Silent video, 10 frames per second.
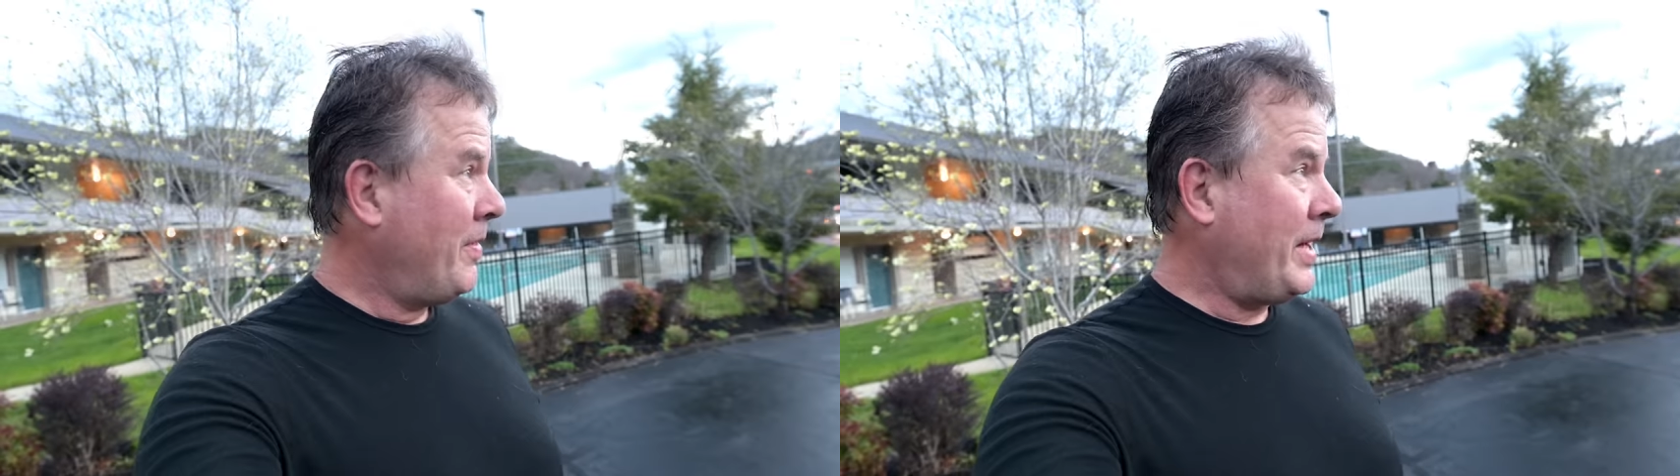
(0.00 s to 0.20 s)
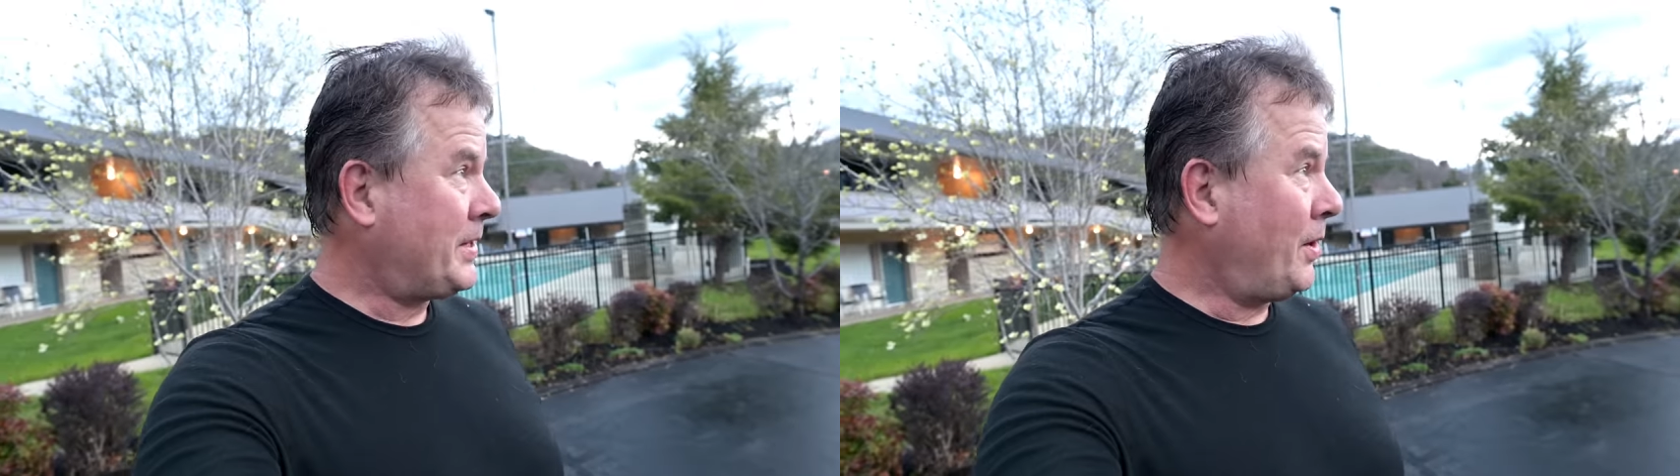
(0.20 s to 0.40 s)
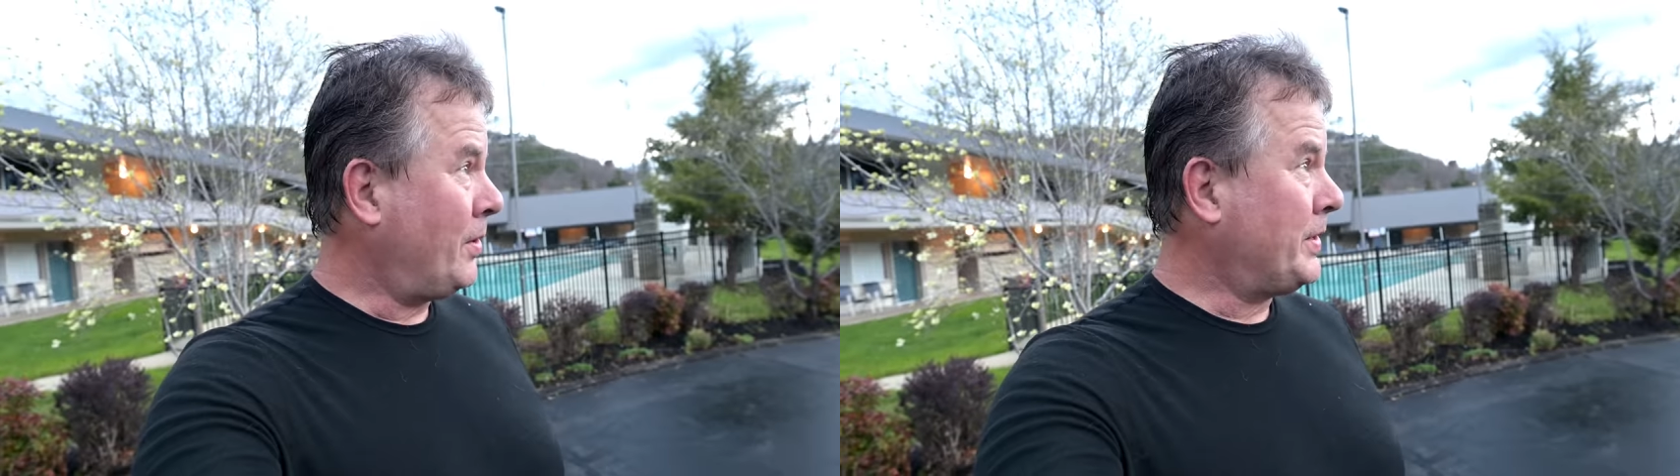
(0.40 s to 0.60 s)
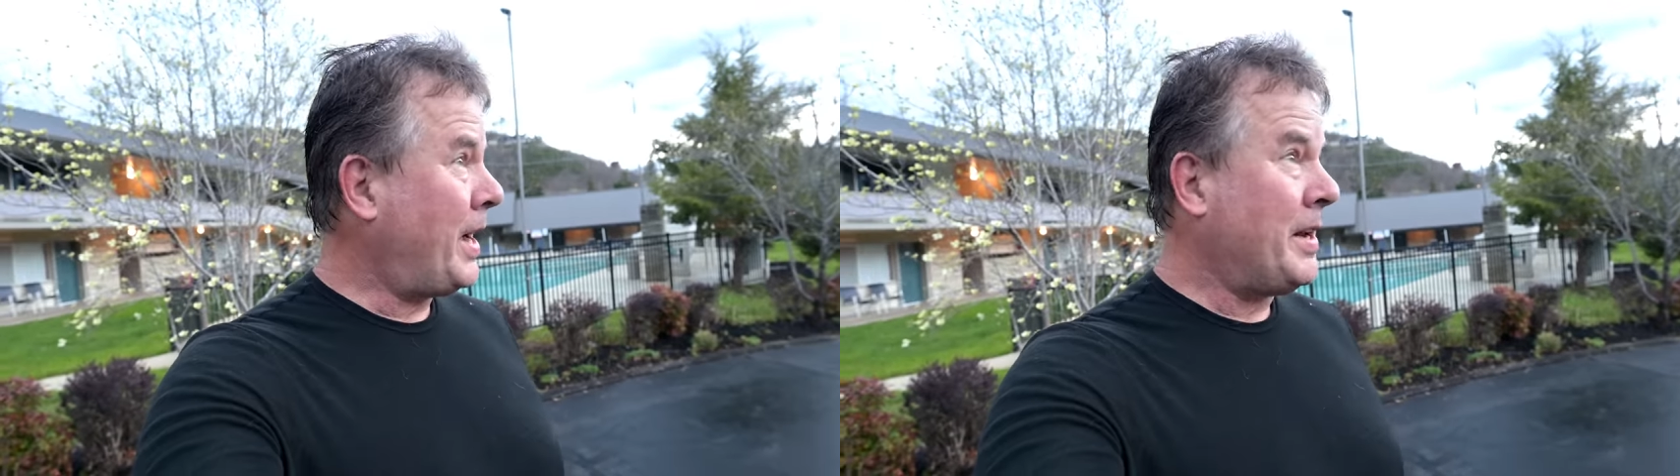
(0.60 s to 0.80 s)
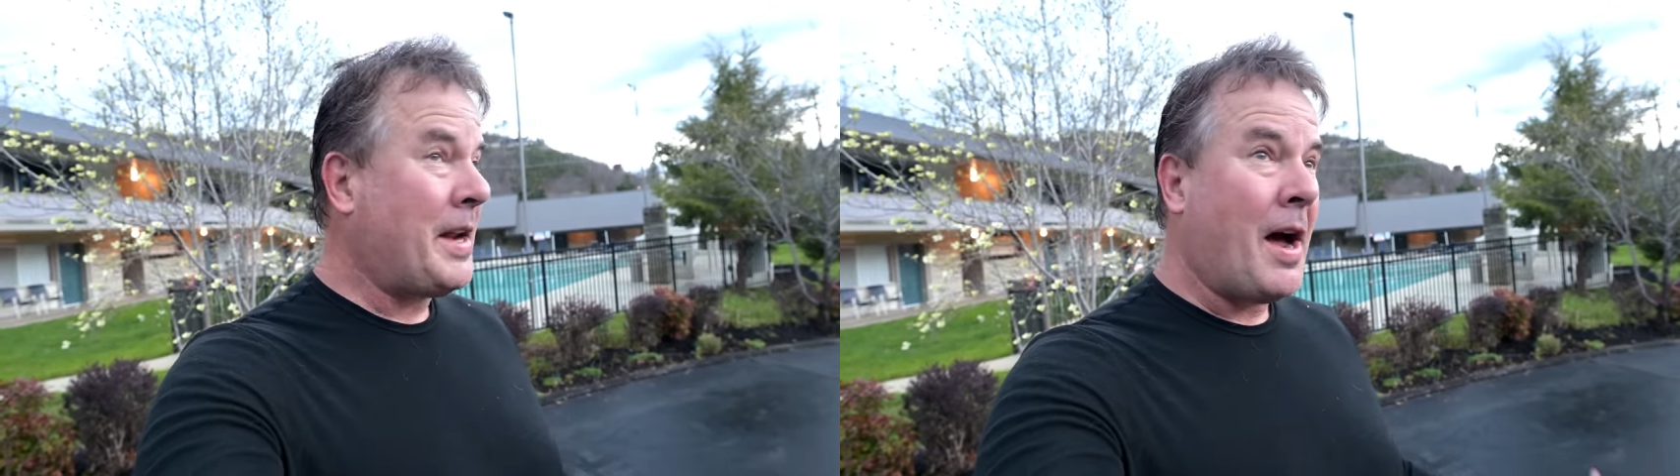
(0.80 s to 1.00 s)
That's all
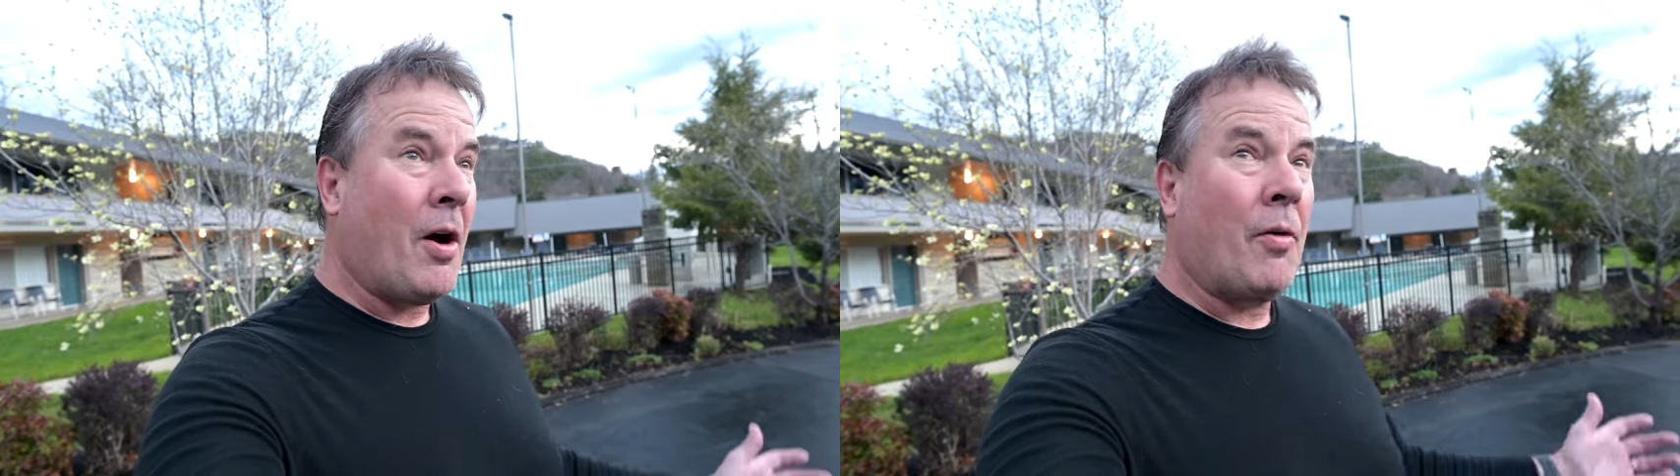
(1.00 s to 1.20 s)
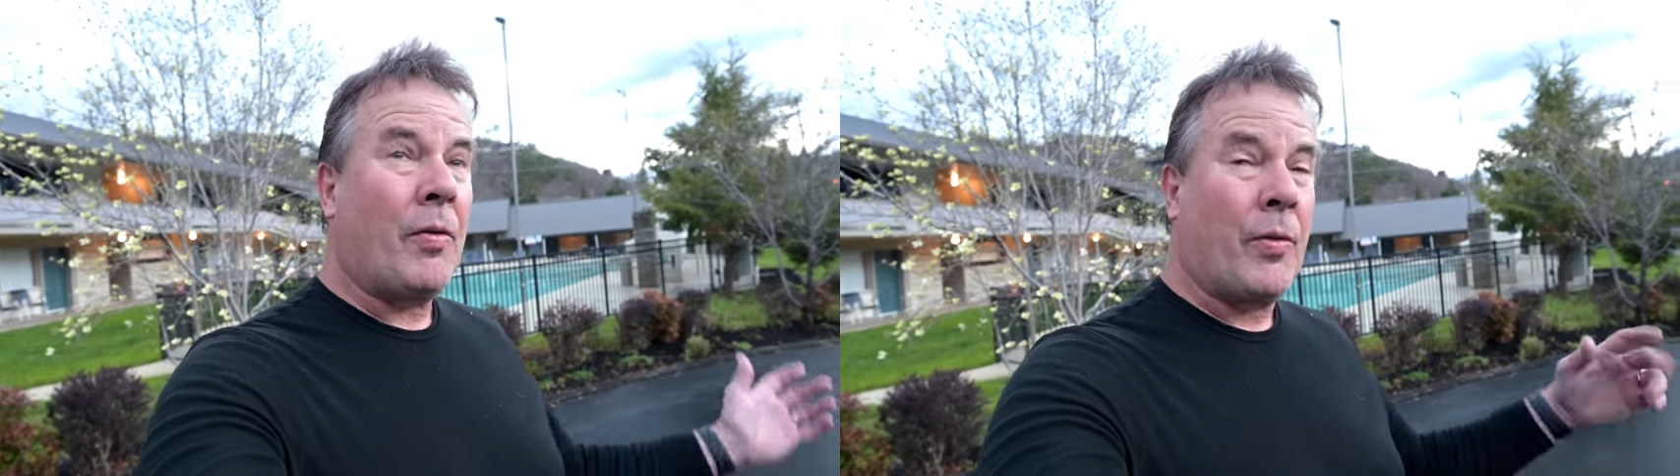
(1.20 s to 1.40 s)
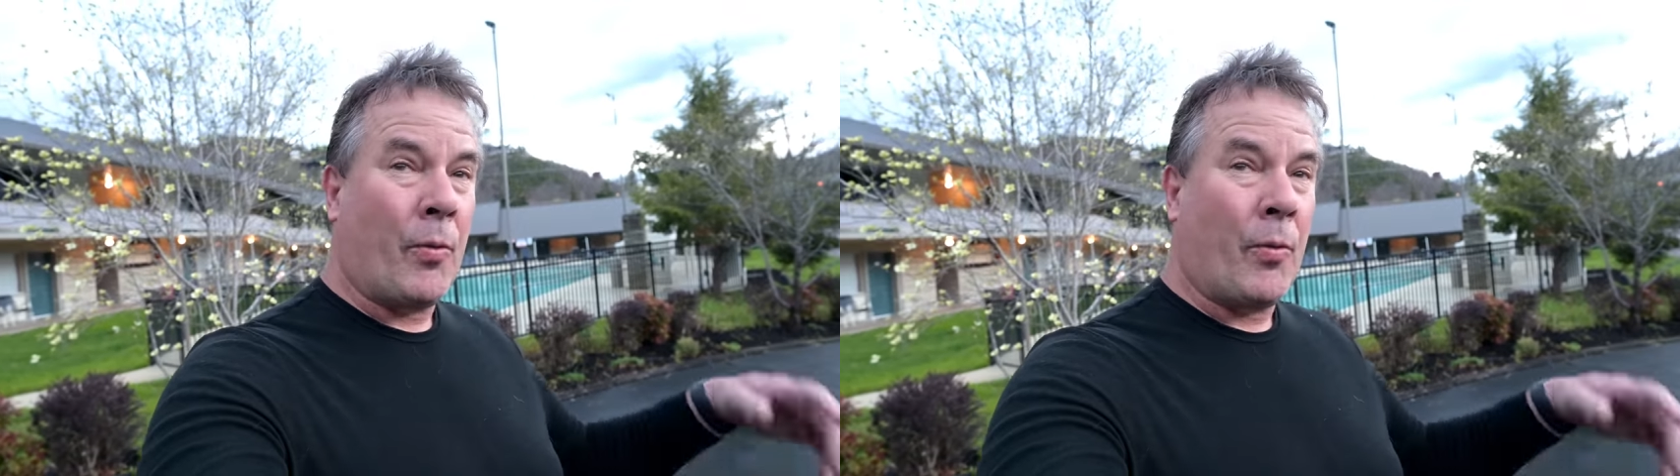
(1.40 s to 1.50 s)
died down.